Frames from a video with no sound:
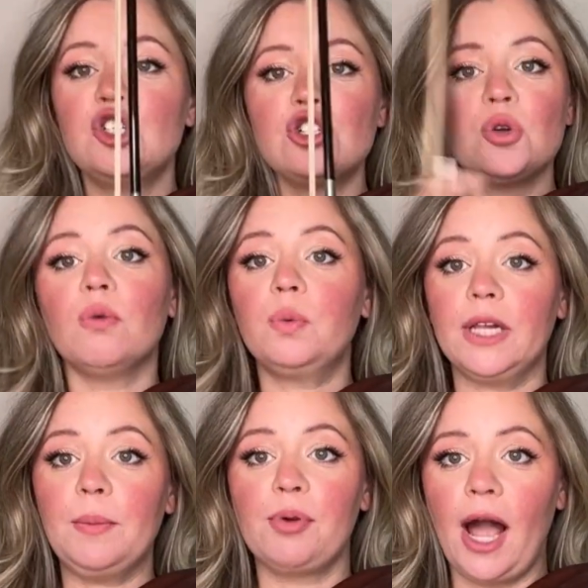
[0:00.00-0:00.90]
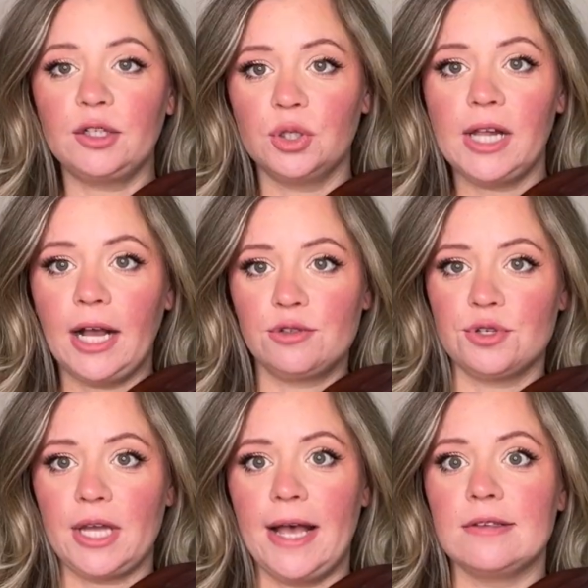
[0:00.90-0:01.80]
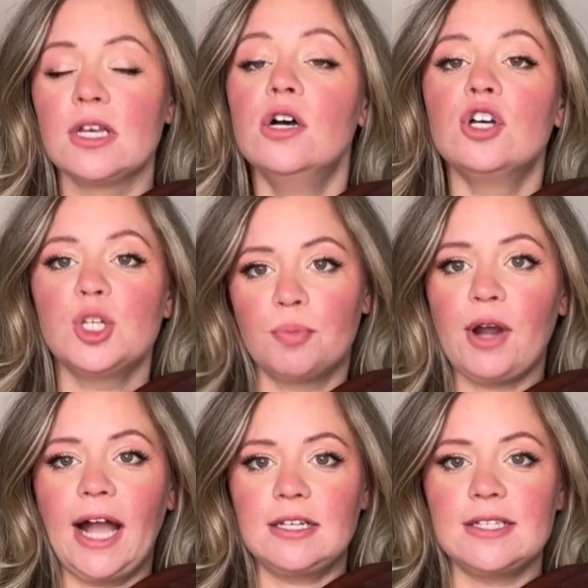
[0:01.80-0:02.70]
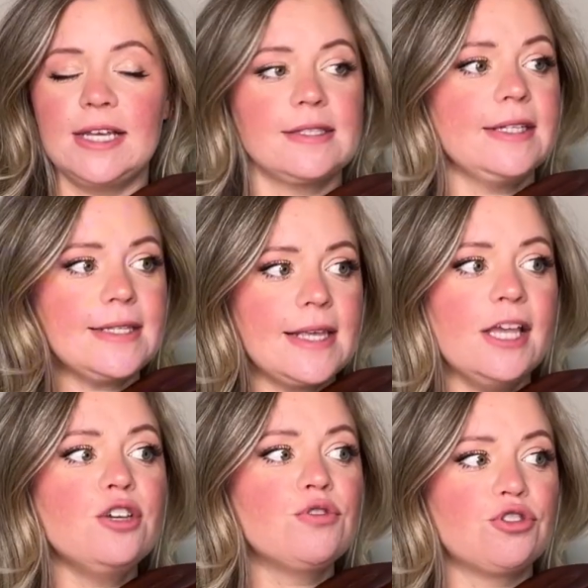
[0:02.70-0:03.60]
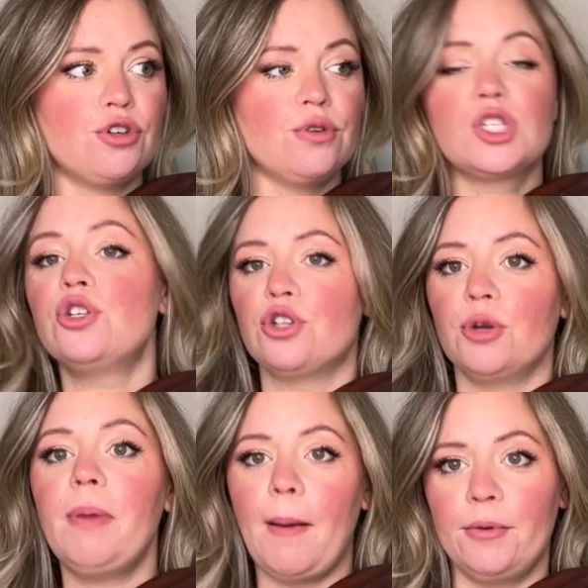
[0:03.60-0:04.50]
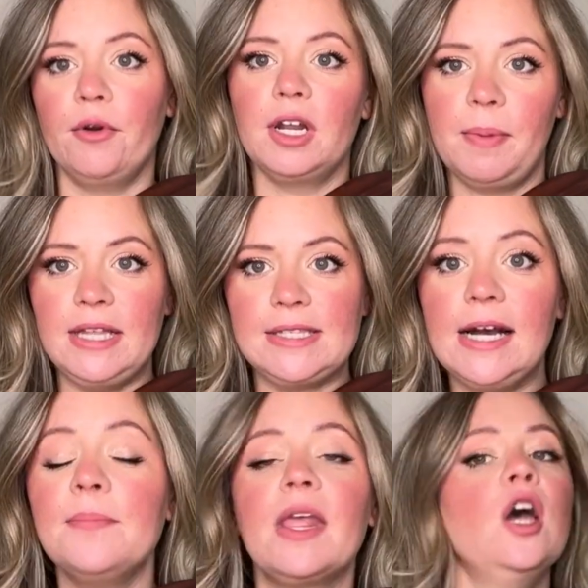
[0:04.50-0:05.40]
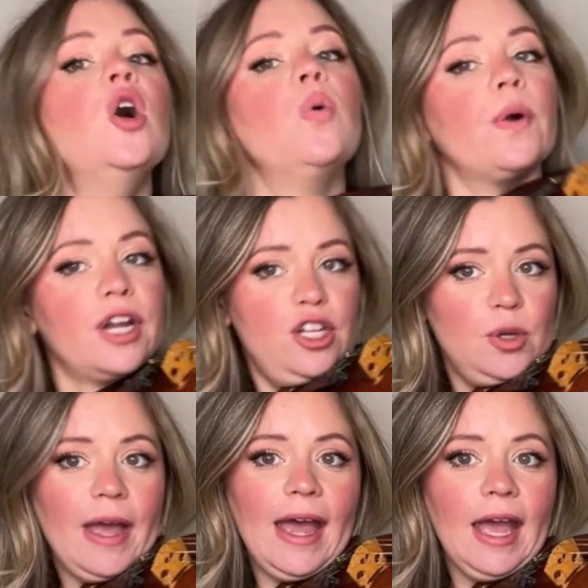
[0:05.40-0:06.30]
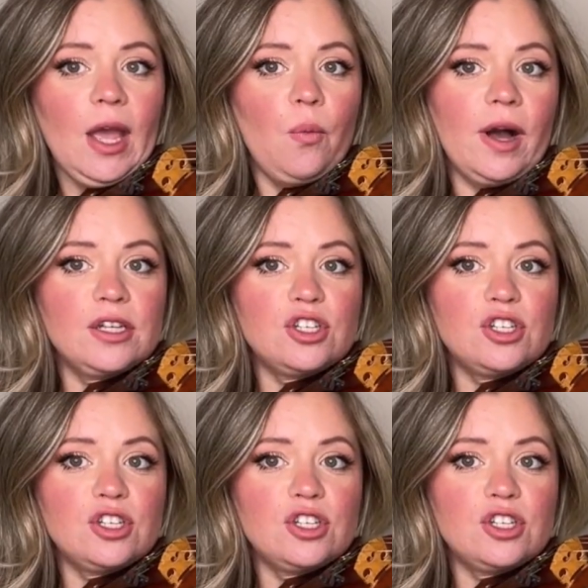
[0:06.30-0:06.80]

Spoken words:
just do a really practical exercise to practice this. Let's say you choose to do pepperoni pizza. We're gonna do A, 1,